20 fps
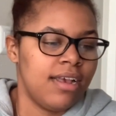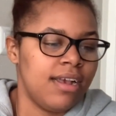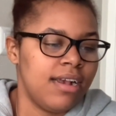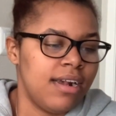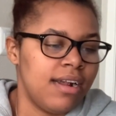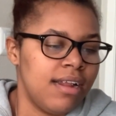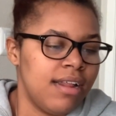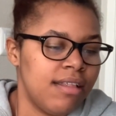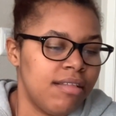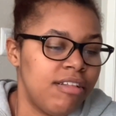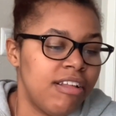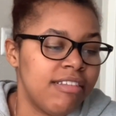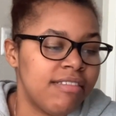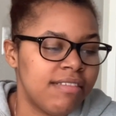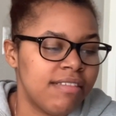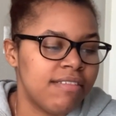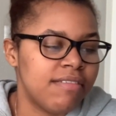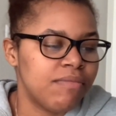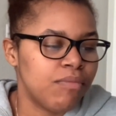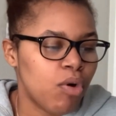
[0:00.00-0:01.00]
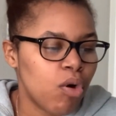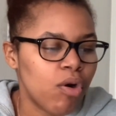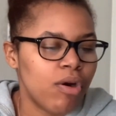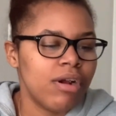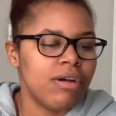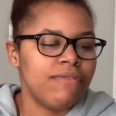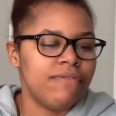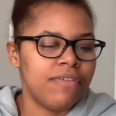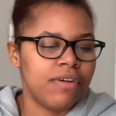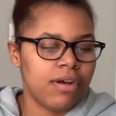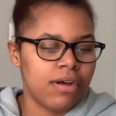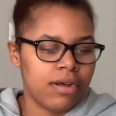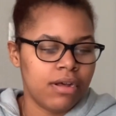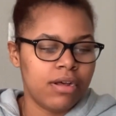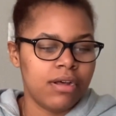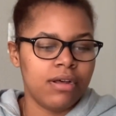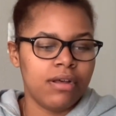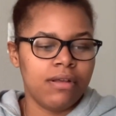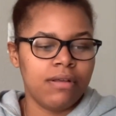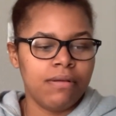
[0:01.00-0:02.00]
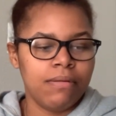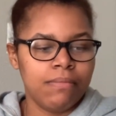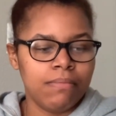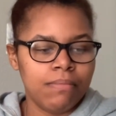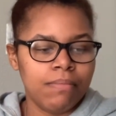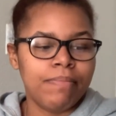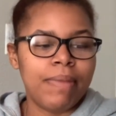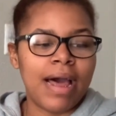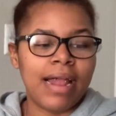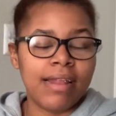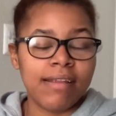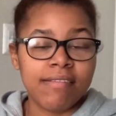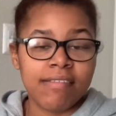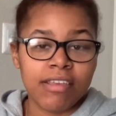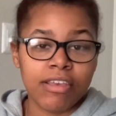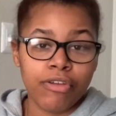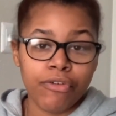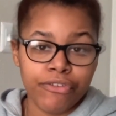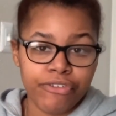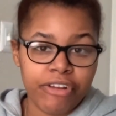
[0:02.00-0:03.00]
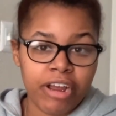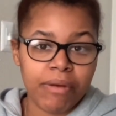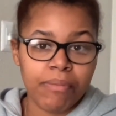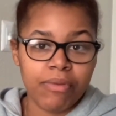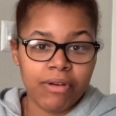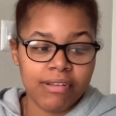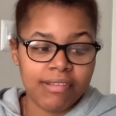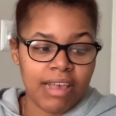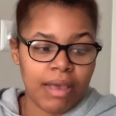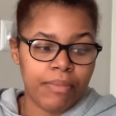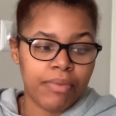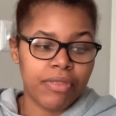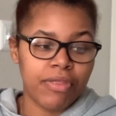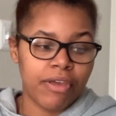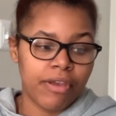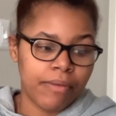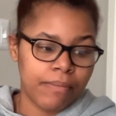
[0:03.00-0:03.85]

This is more of a balancing your checkbook type of thing.